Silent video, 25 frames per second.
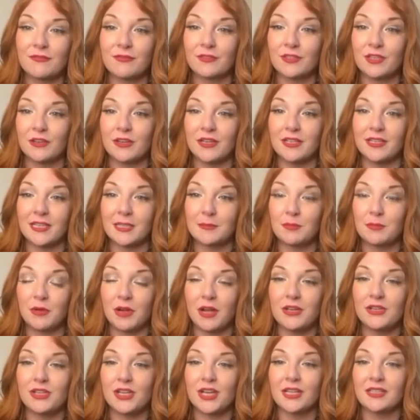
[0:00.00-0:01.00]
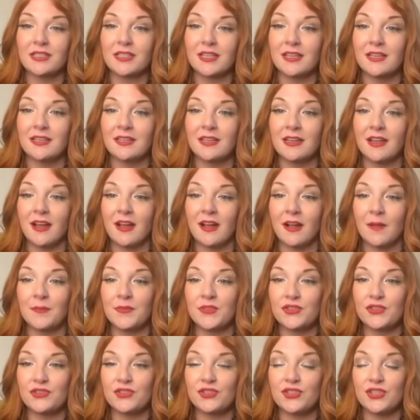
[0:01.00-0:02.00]
during this project. And
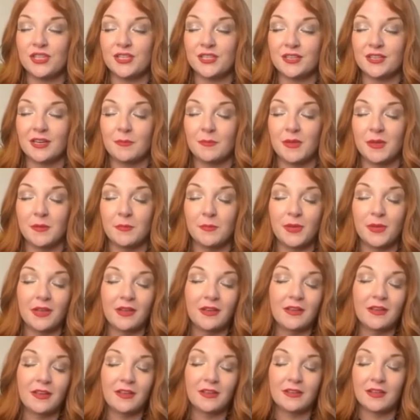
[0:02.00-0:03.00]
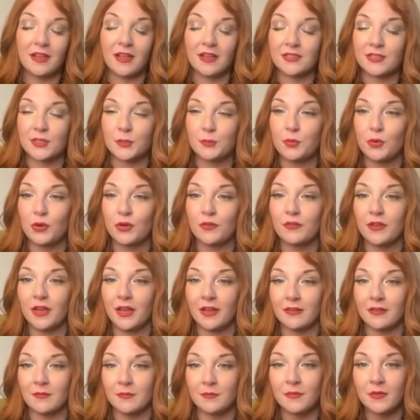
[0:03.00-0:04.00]
she's going to be a big support
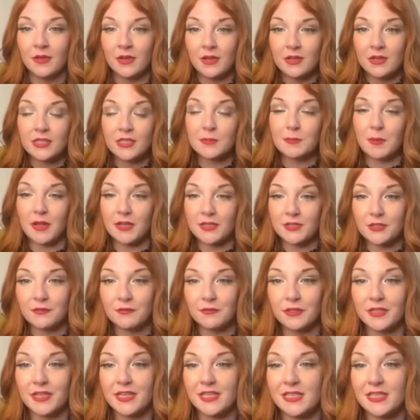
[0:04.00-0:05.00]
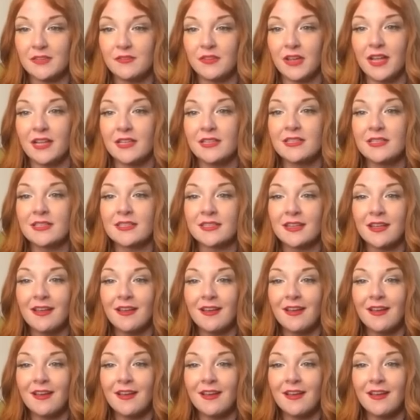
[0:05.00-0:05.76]
and sponsor for these events.